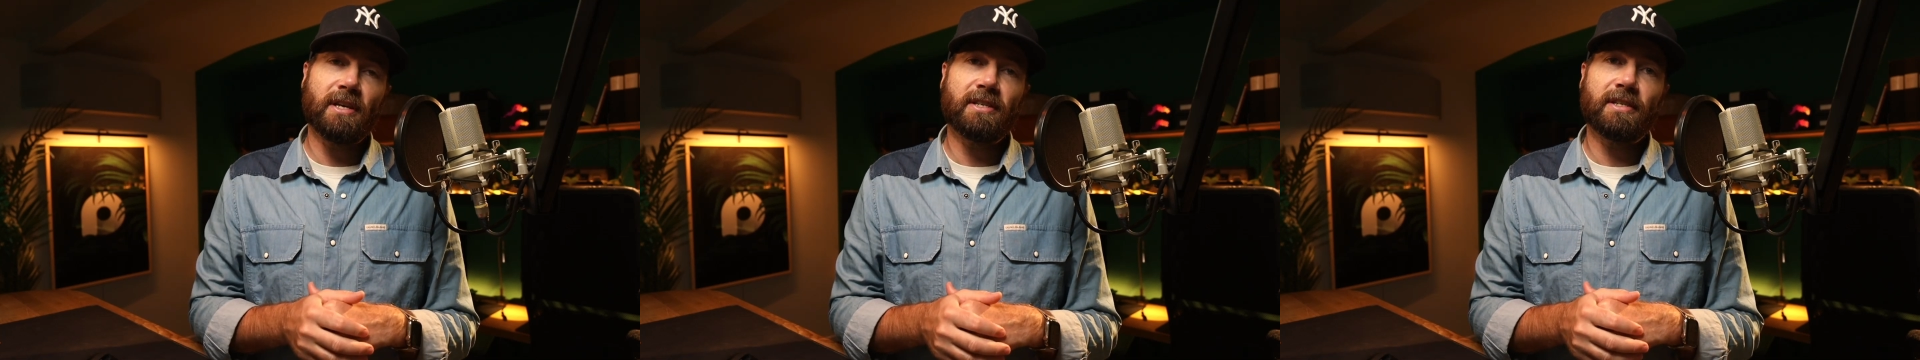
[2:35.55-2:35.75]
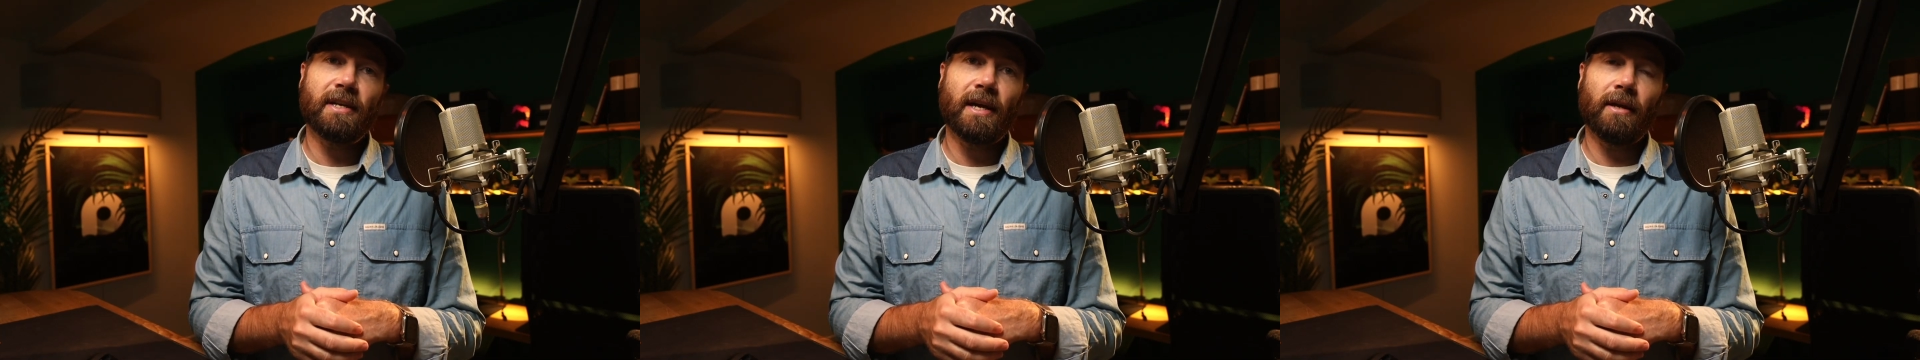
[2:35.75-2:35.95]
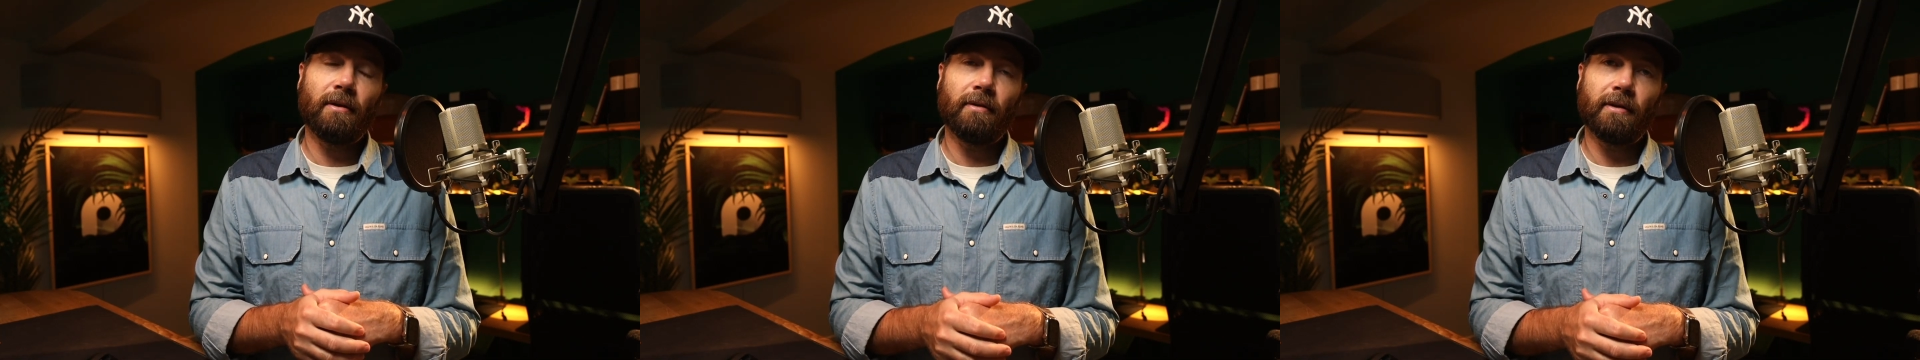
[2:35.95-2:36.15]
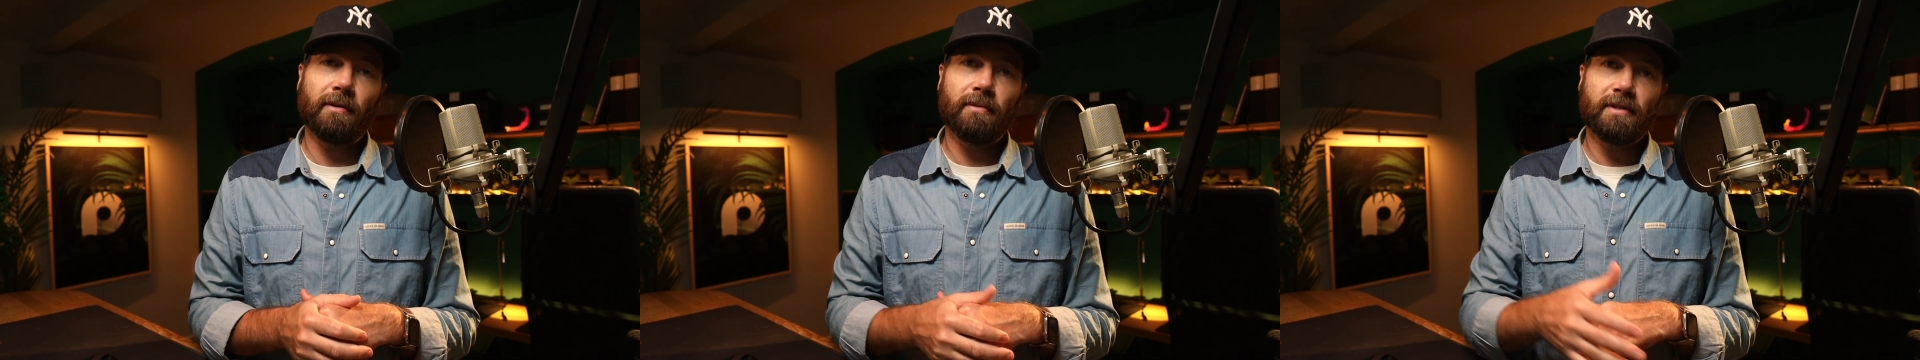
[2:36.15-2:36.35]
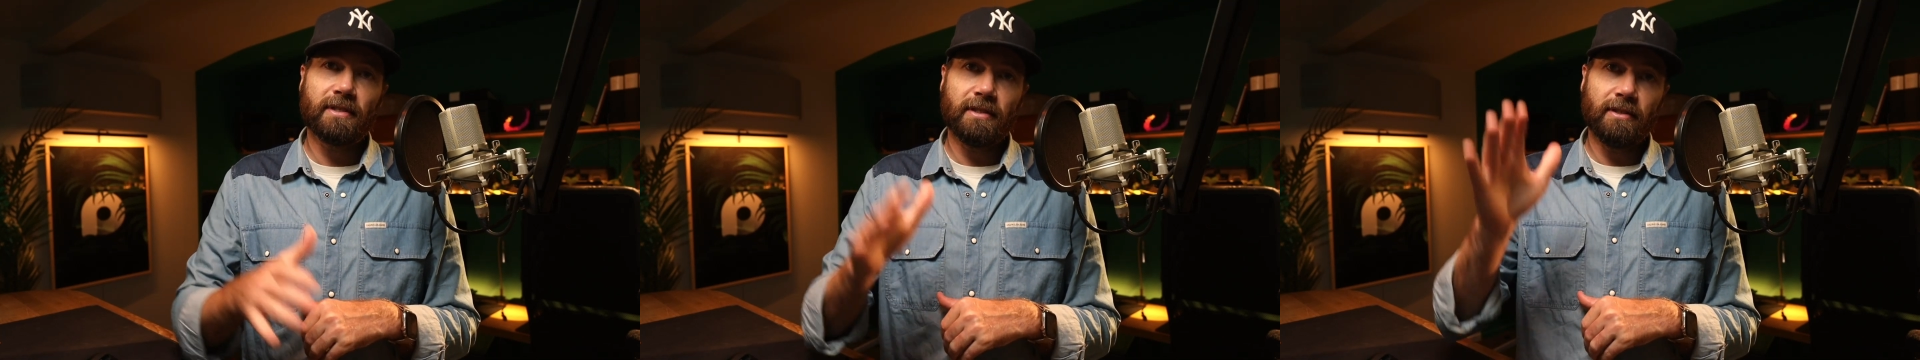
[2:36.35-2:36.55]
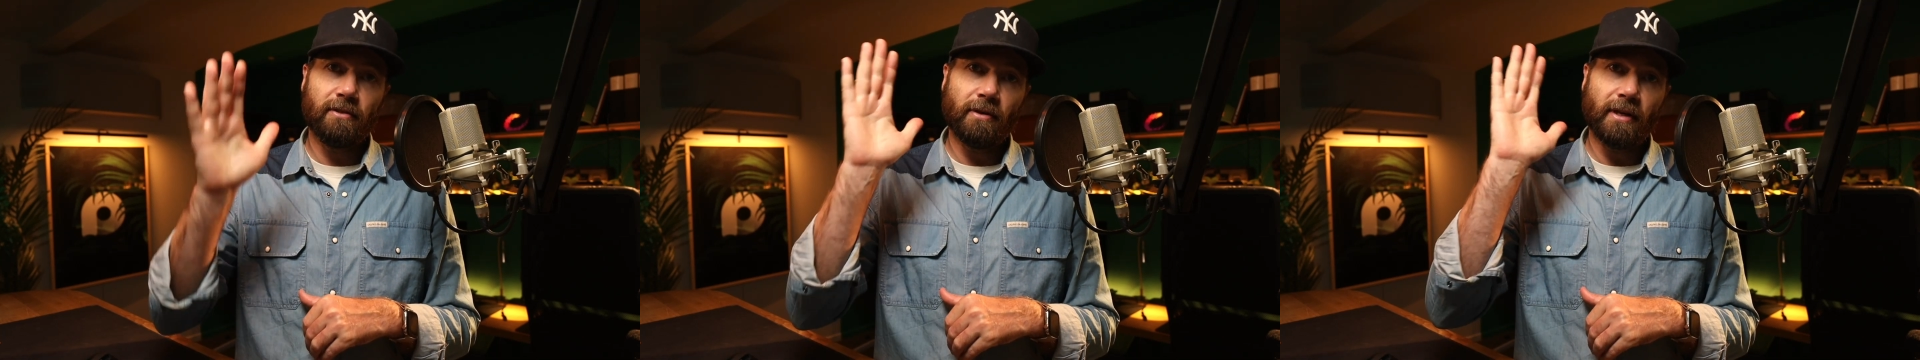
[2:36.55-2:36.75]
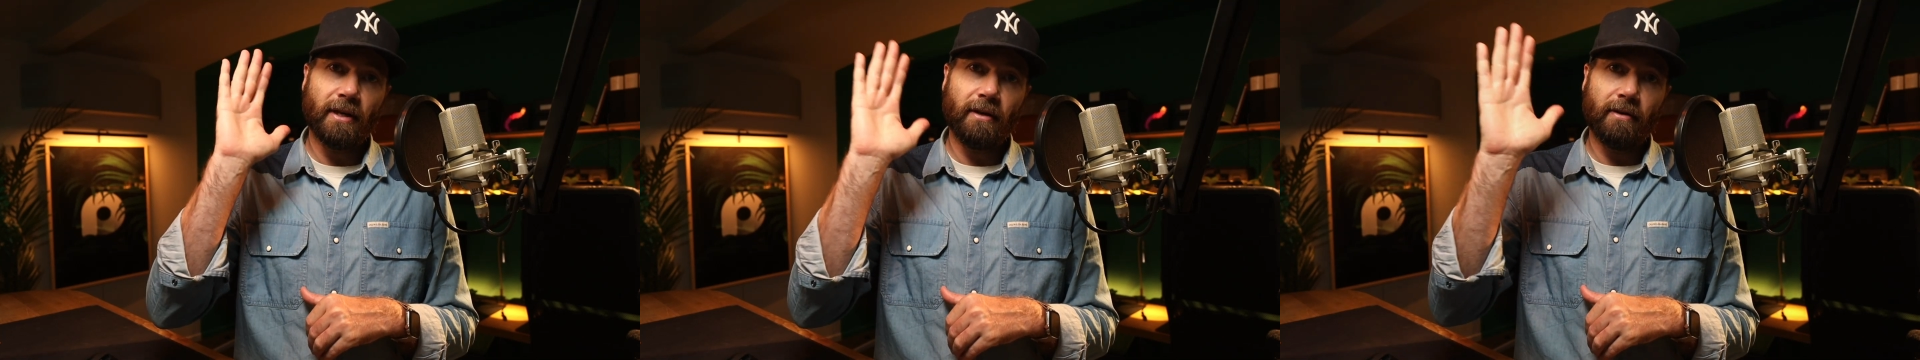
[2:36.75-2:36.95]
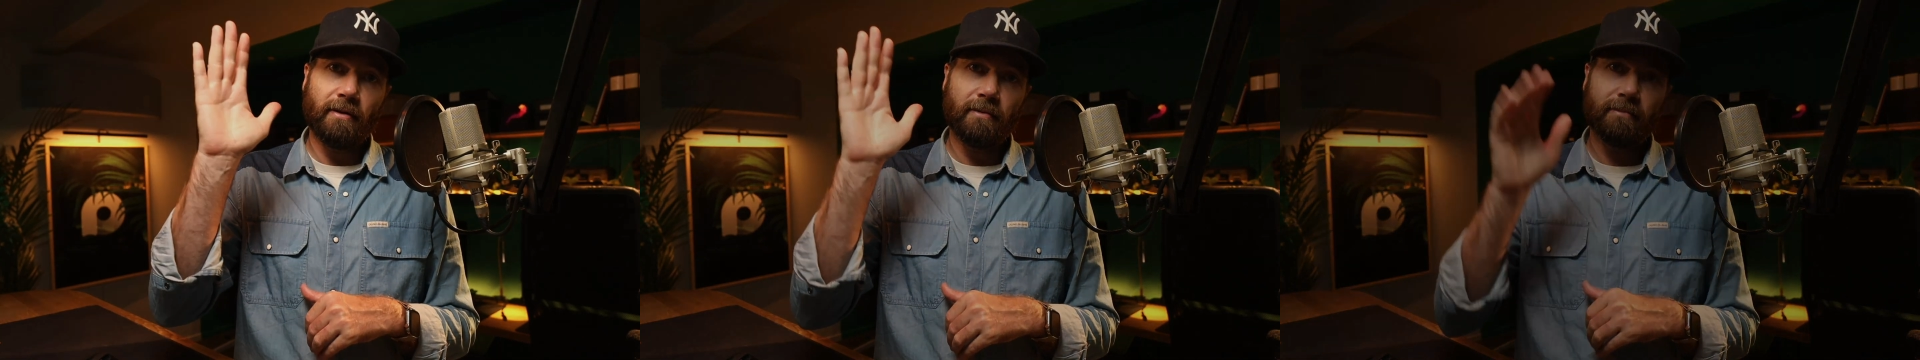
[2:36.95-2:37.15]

channel. See you later.